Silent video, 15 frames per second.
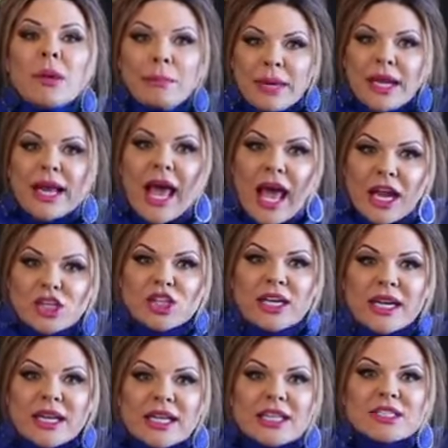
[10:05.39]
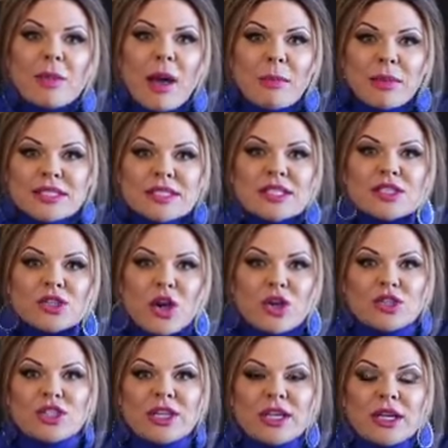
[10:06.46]
Peter actually needs my business
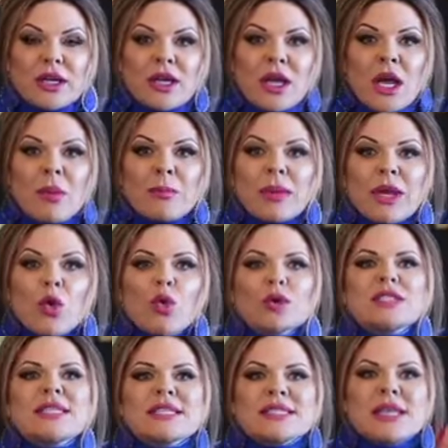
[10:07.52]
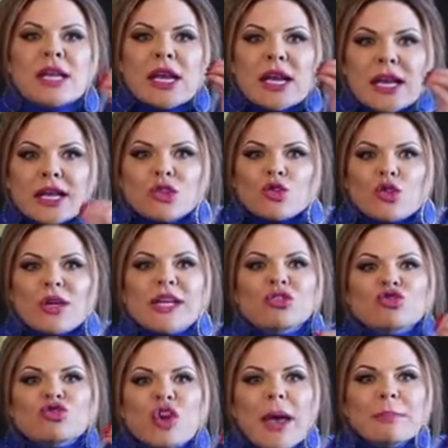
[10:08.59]
coaching because he's literally
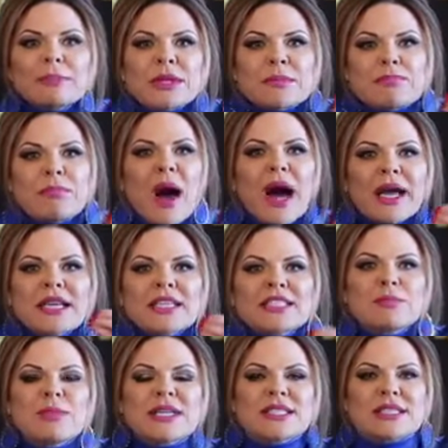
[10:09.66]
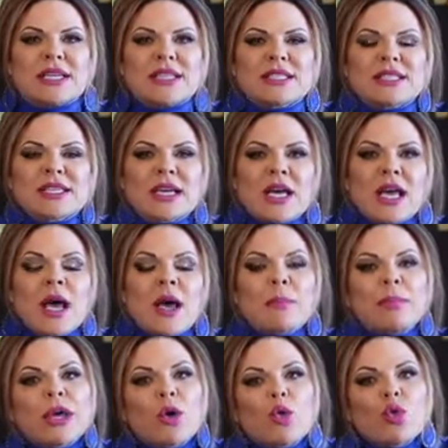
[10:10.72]
trapped by his business,
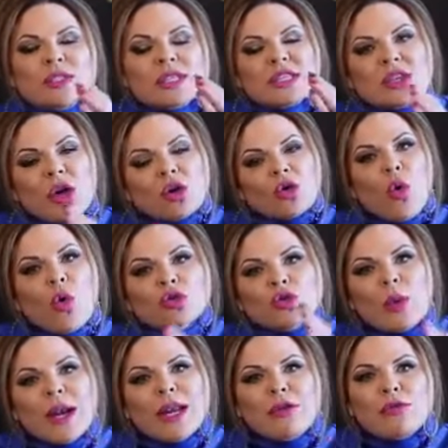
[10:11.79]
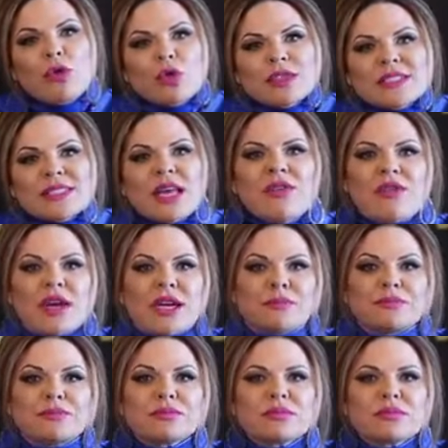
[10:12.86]
because he's on call 24/7.